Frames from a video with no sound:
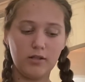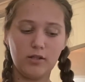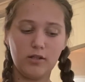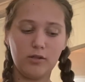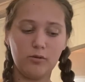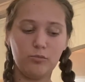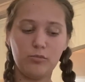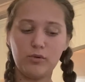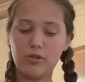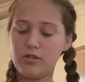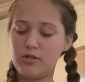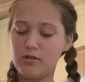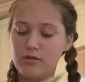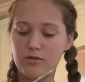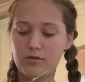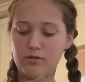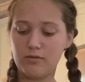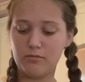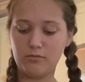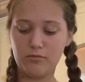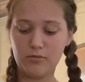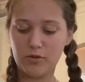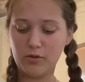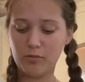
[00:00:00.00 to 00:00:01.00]
You can
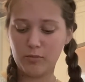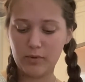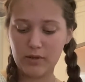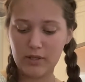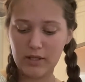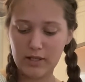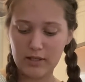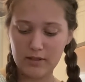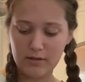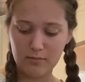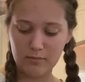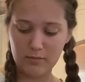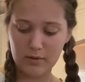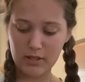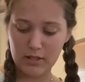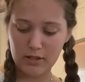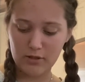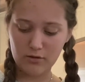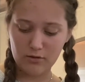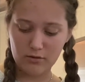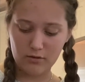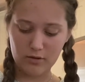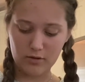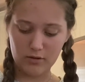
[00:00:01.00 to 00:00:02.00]
put as
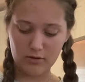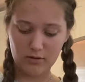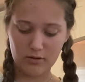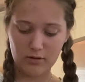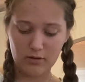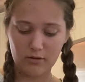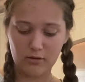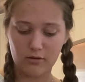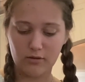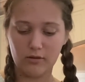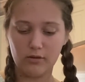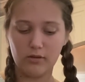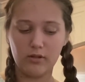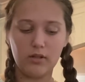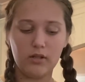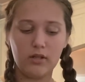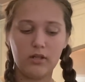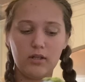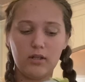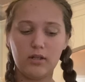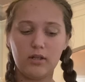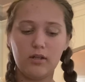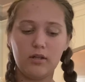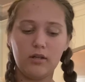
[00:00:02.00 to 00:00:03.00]
much or as little
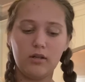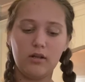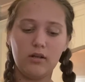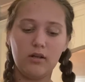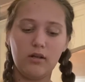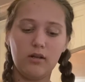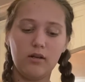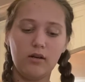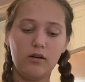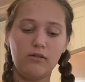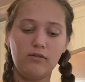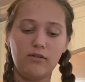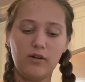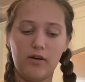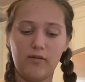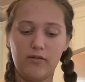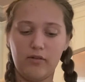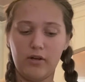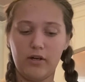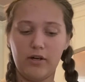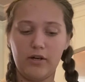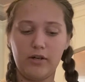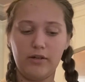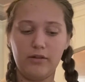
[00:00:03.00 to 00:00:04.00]
of
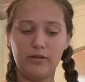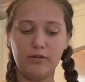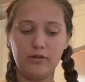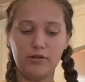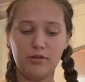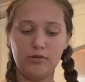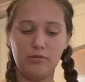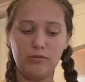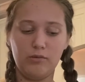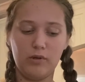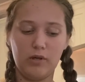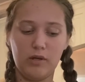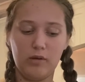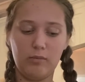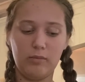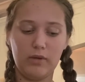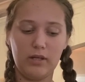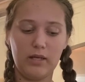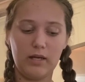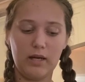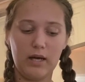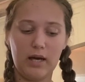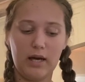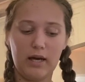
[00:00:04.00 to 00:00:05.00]
avocado as you want,
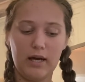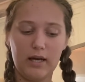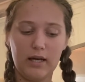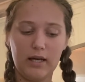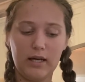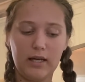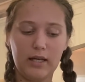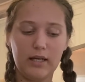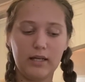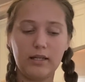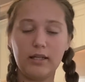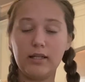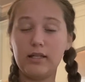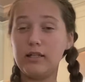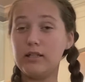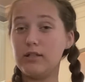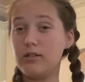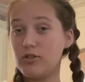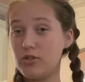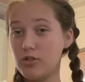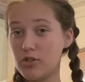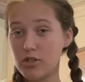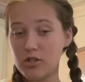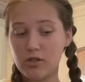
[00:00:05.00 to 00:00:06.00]
but I
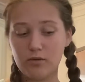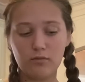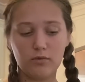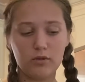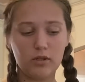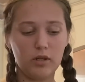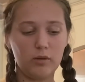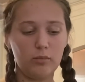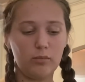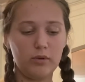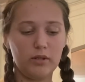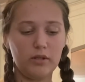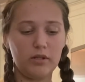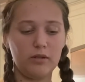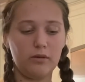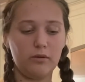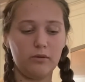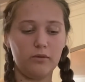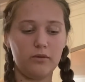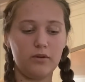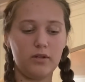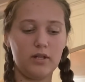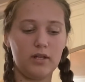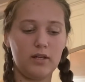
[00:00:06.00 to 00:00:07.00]
generally put the whole
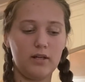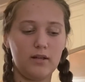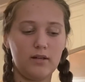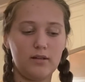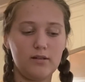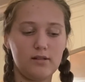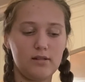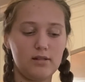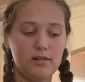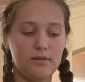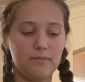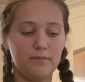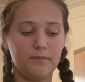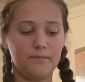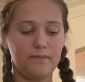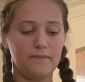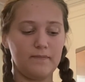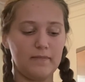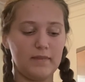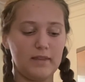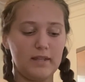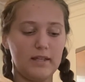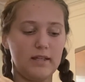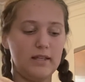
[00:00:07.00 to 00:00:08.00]
thing because
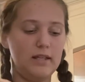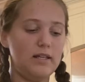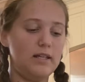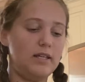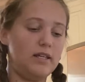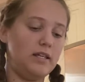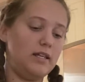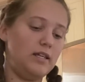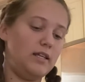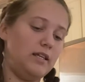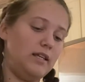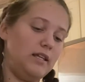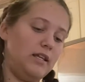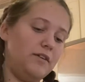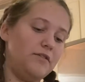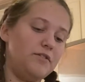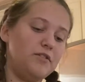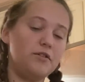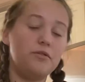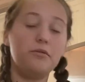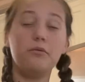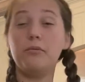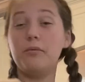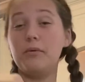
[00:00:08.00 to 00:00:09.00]
it gives
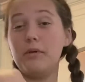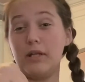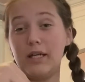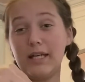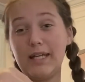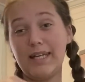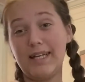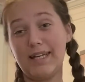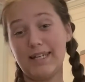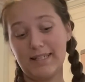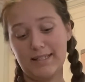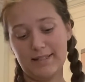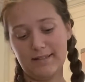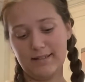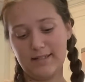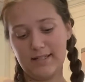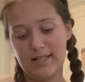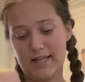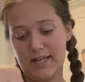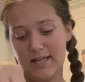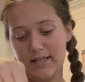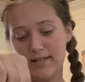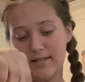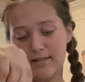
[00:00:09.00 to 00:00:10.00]
it a really nice
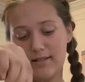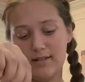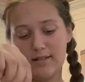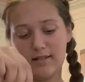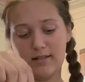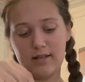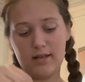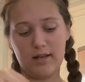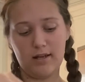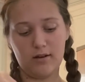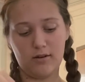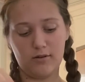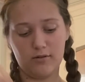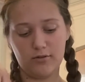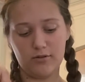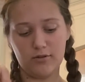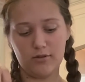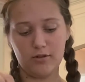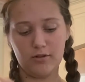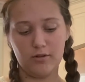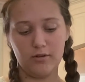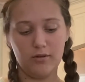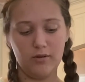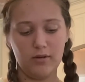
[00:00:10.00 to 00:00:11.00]
taste and
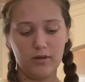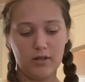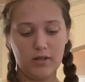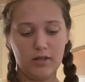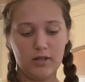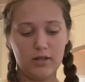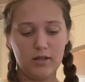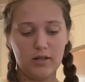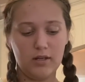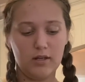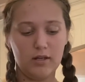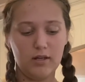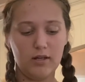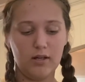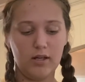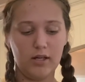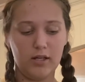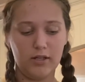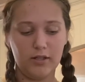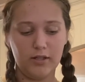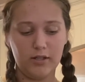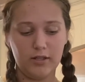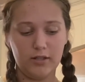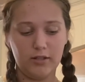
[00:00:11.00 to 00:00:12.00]
also a
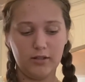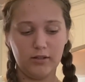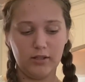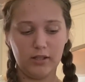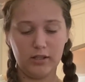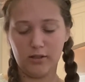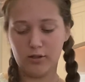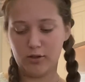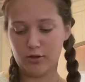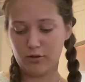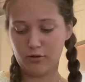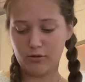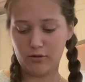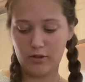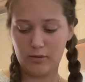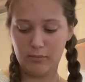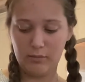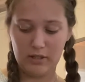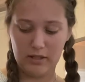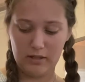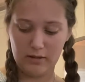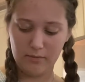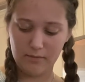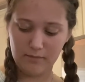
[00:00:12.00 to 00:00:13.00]
good like creamy